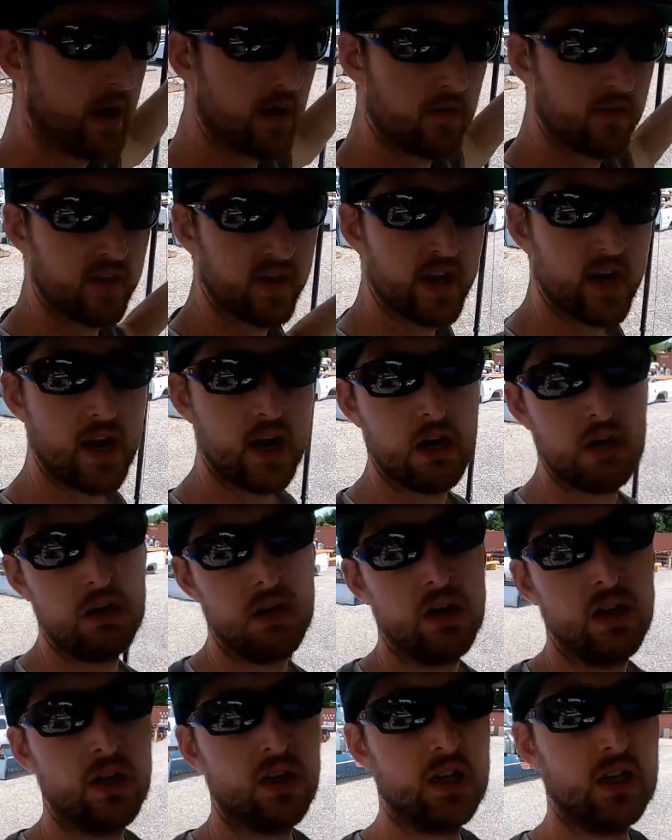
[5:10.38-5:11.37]
over there,
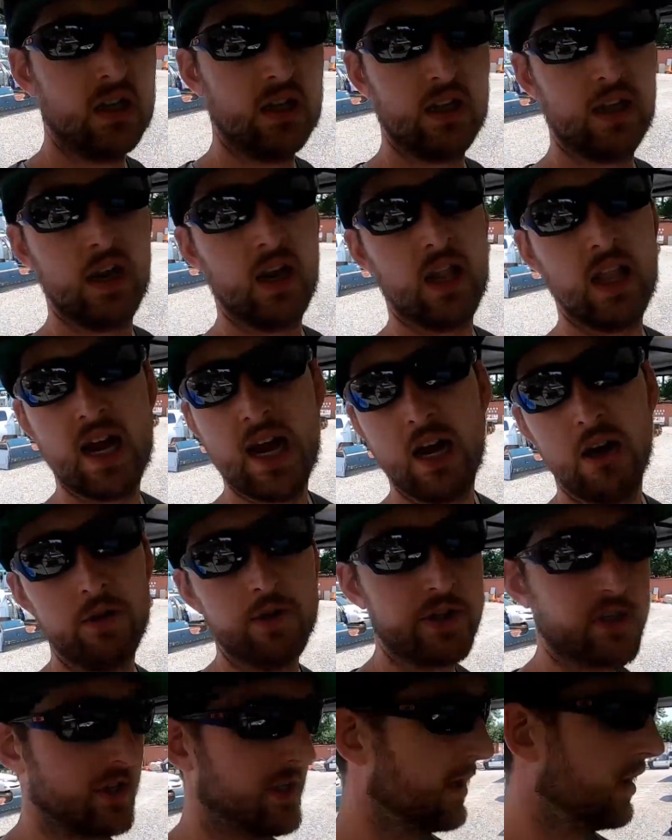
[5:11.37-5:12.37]
but
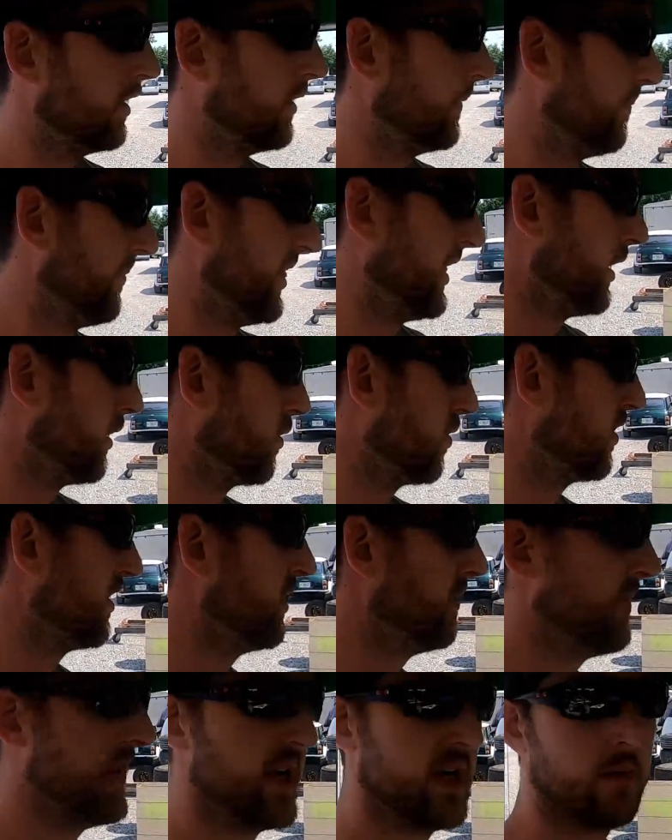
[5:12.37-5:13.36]
allowed, so there wouldn't
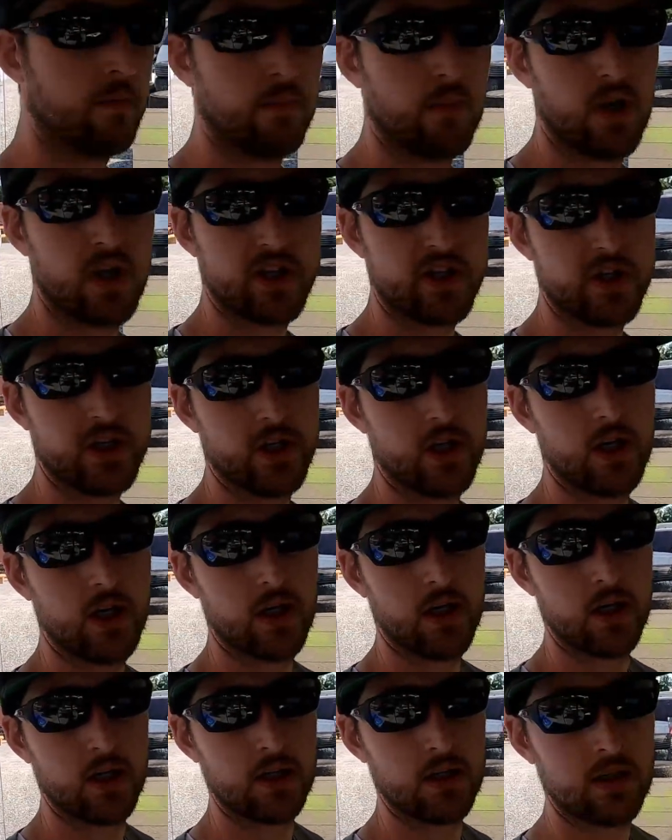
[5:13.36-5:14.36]
have been much to